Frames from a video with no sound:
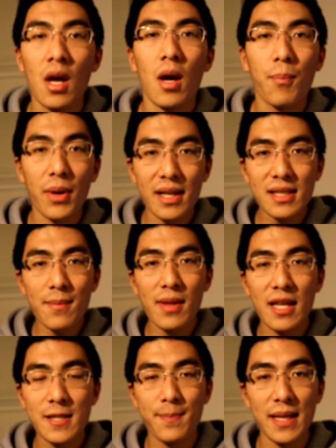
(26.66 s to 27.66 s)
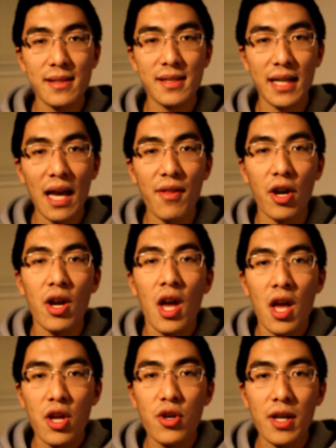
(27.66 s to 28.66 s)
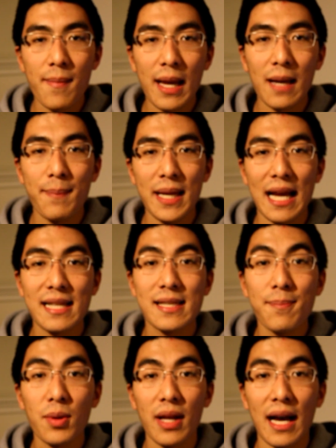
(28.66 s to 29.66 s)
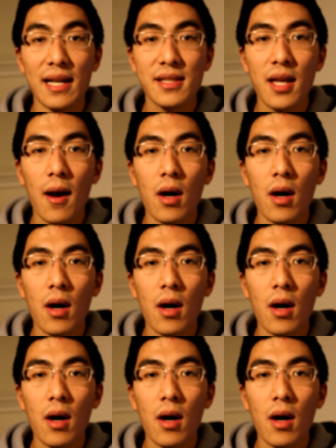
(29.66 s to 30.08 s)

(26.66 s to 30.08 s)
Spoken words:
Putting some of these beats together, you can make a beat as simple as